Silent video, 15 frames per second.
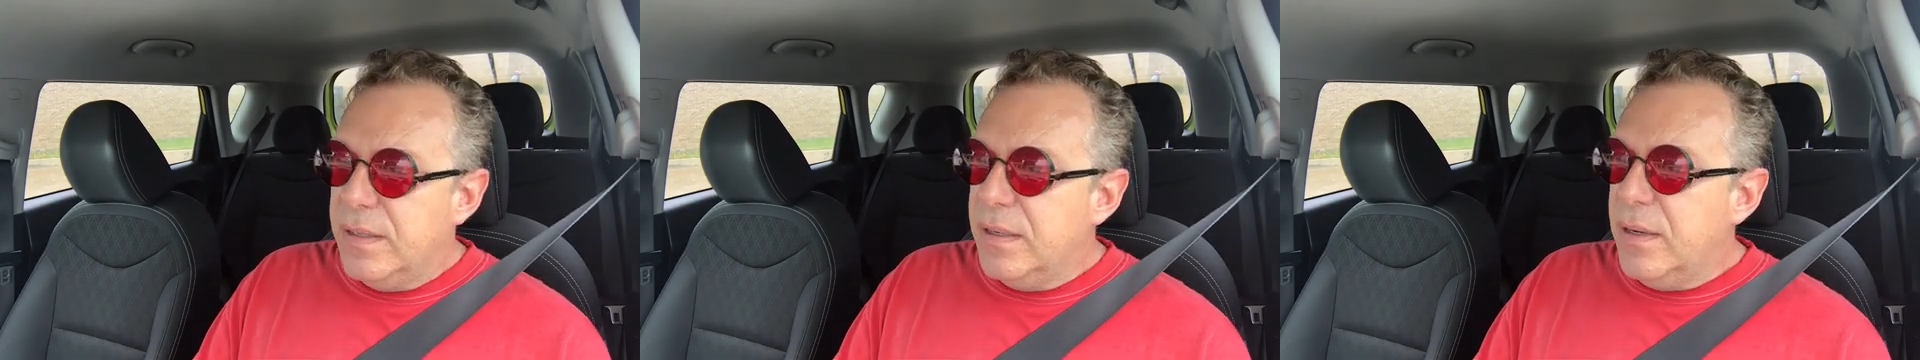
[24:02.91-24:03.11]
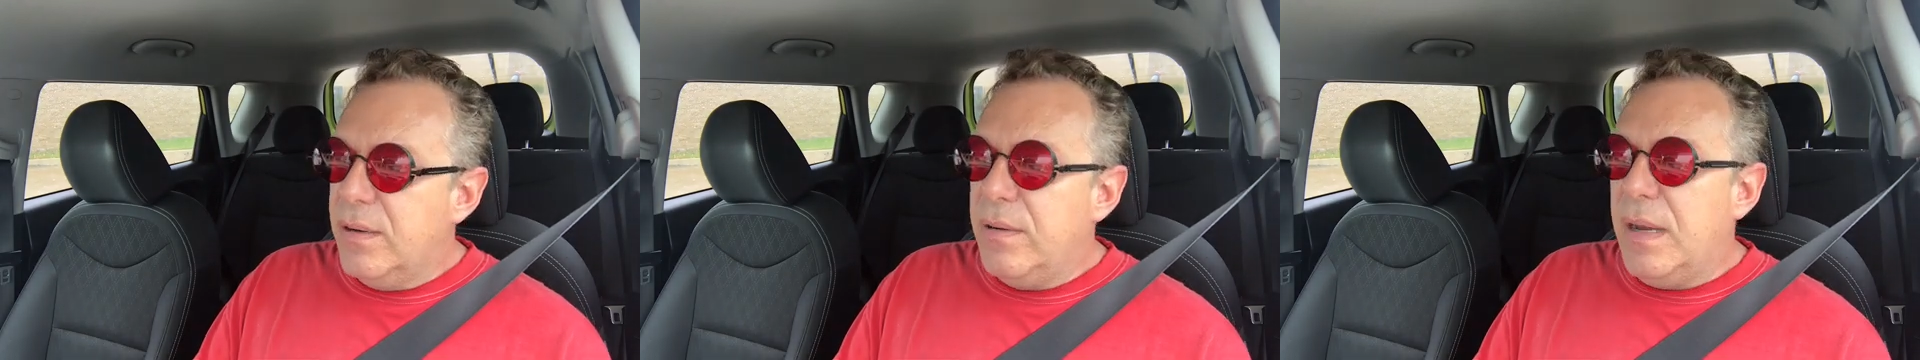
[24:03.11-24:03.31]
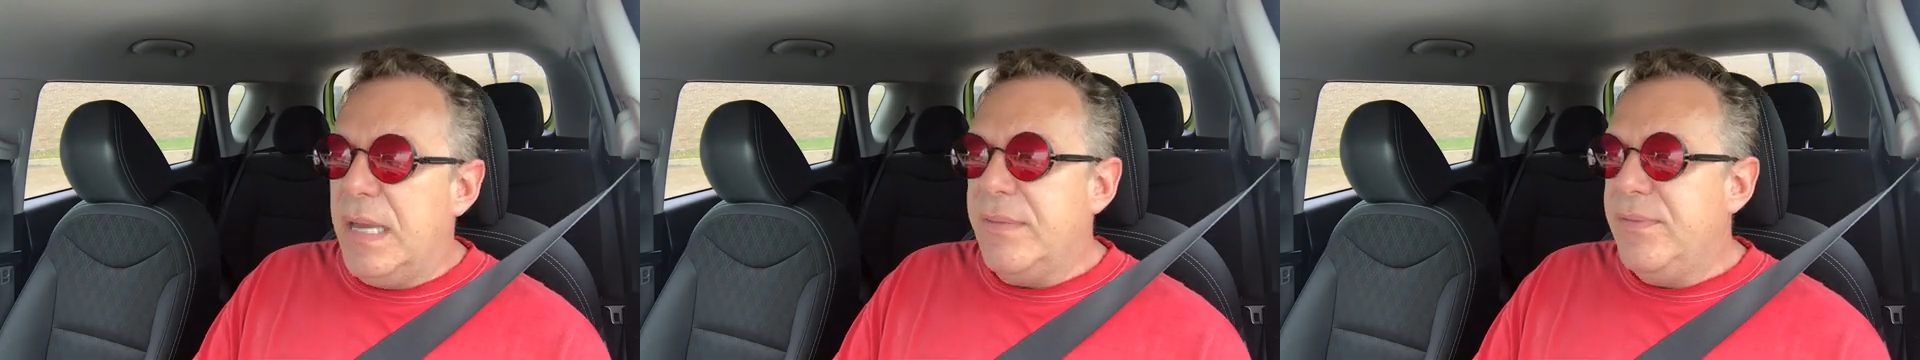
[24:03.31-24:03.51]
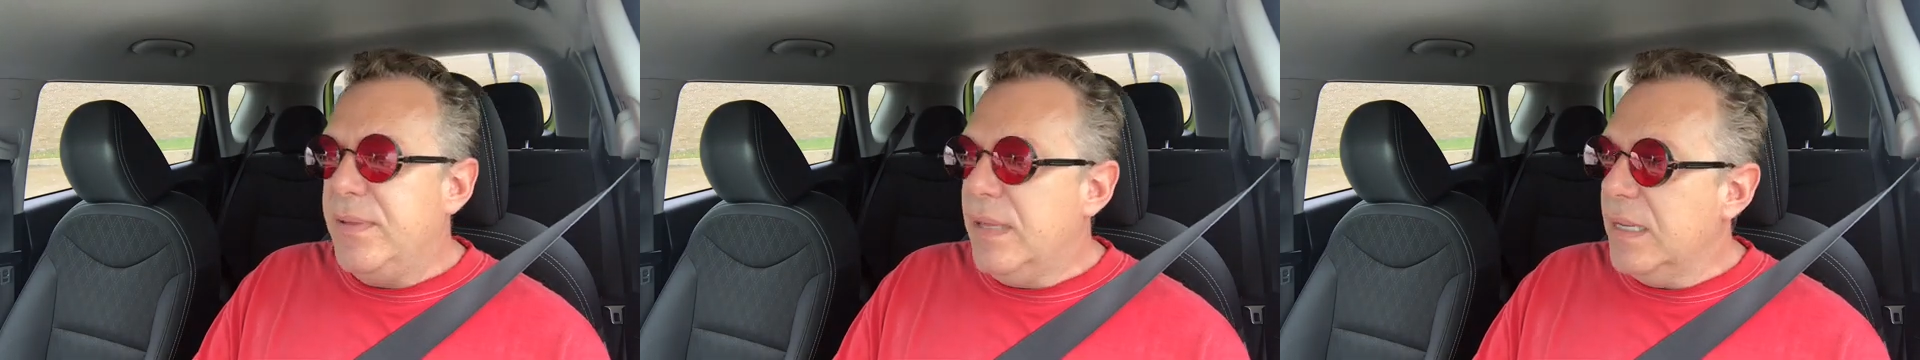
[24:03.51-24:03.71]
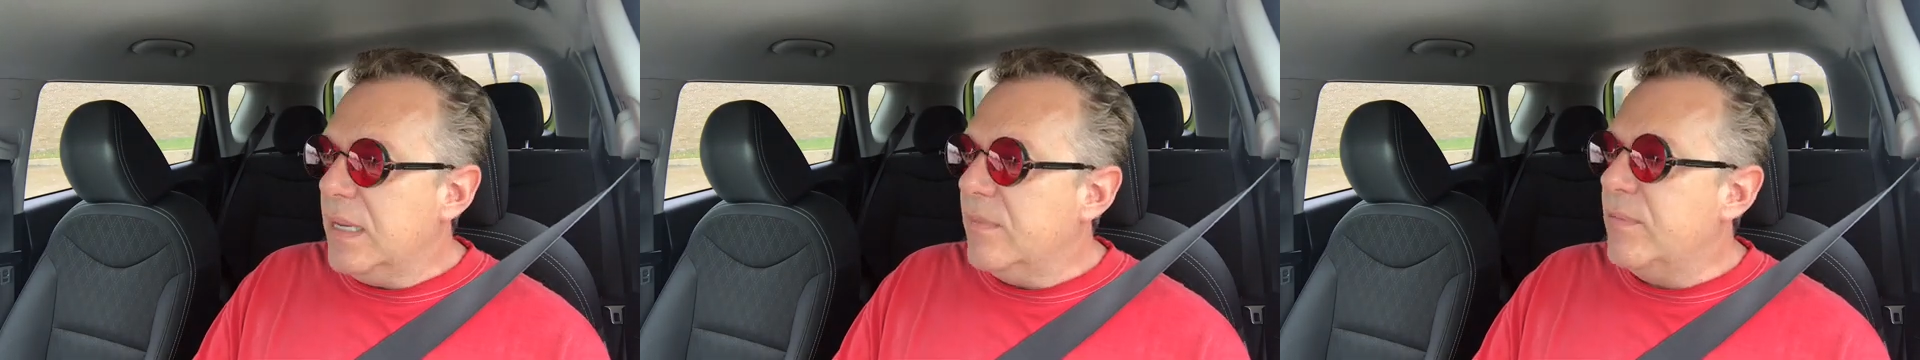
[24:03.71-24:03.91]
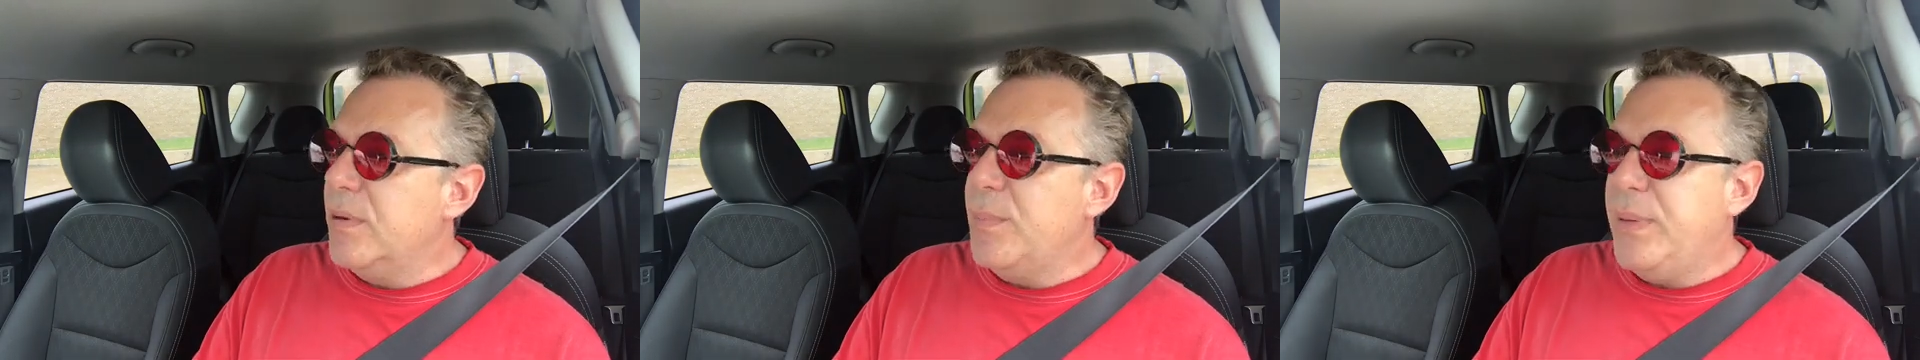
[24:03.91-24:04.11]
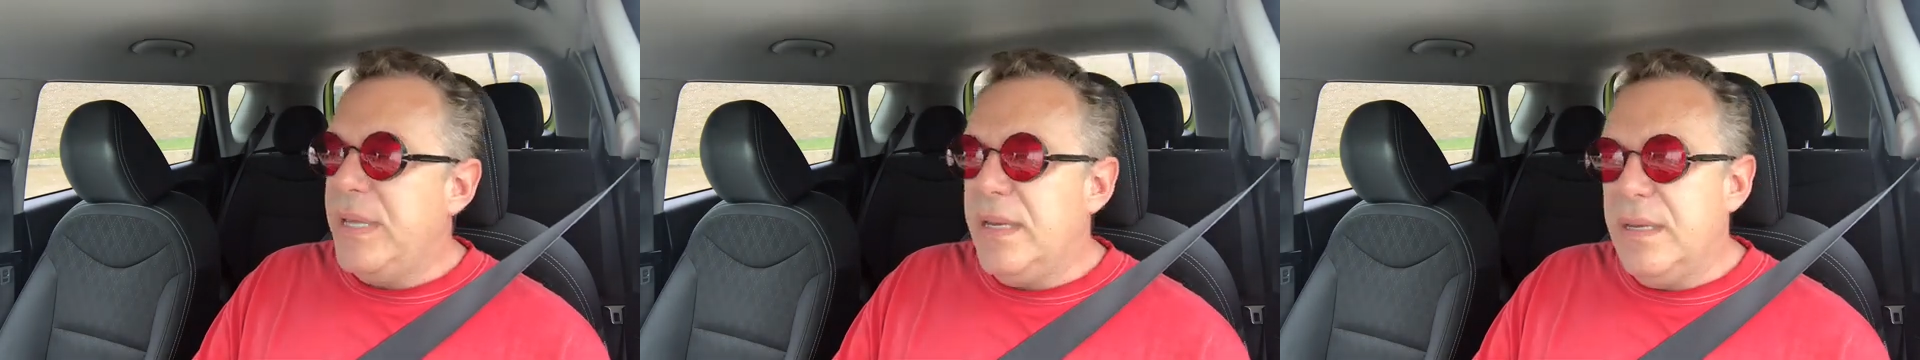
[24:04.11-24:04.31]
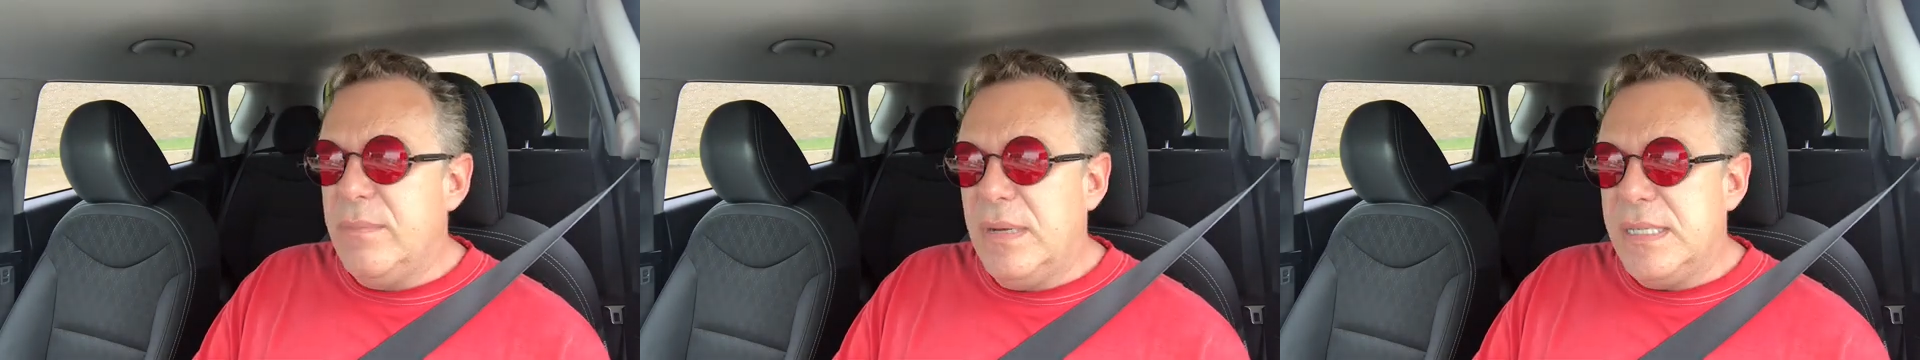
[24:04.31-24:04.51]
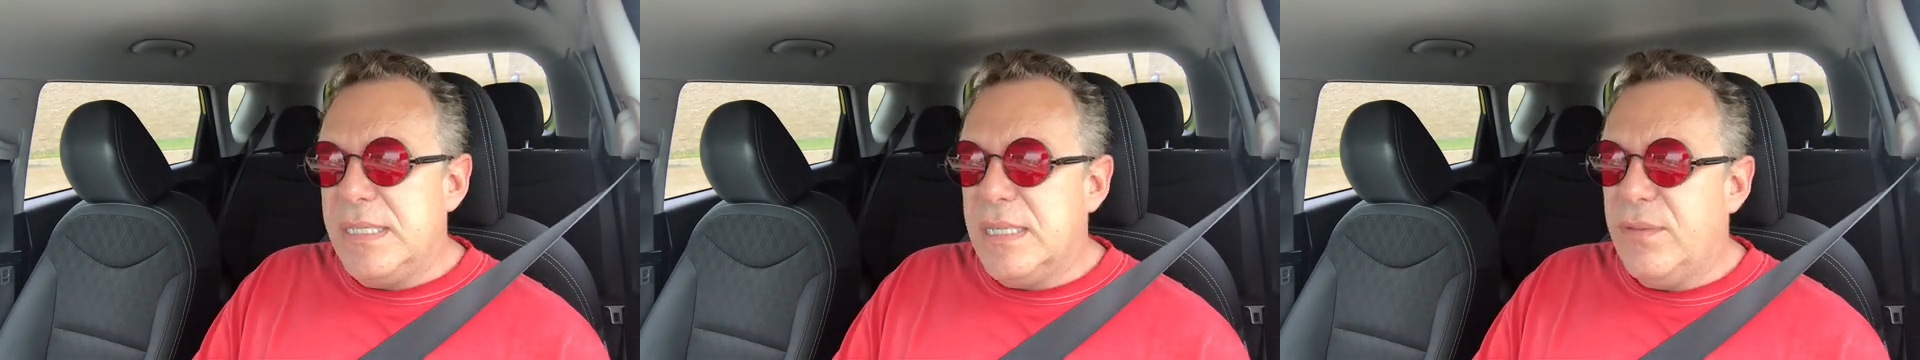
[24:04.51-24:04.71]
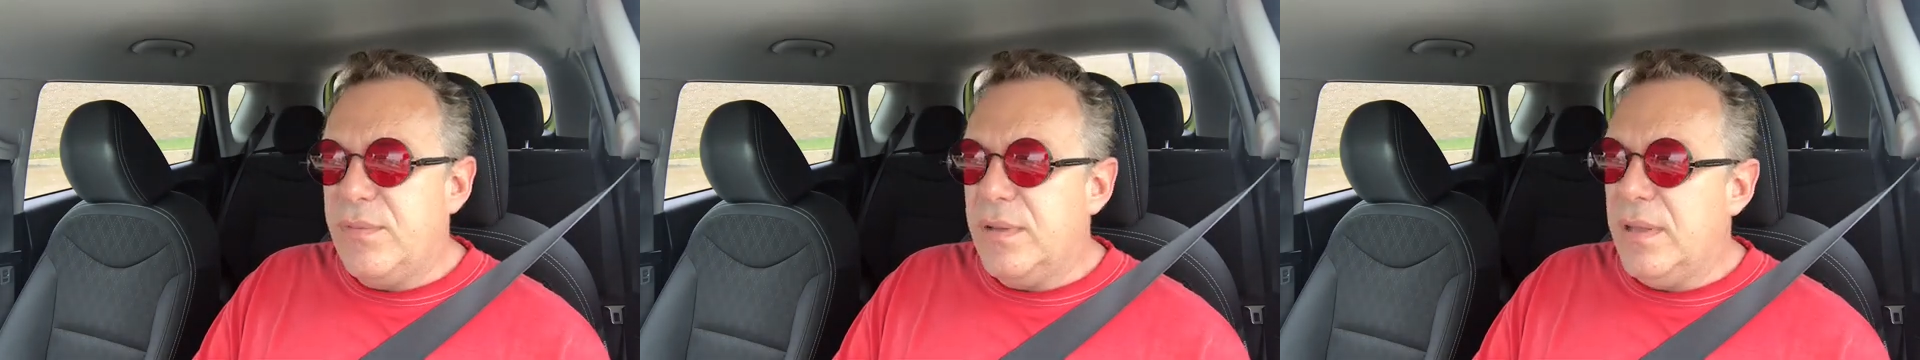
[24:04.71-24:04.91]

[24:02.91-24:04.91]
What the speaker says: You know, I feel like I've repeated myself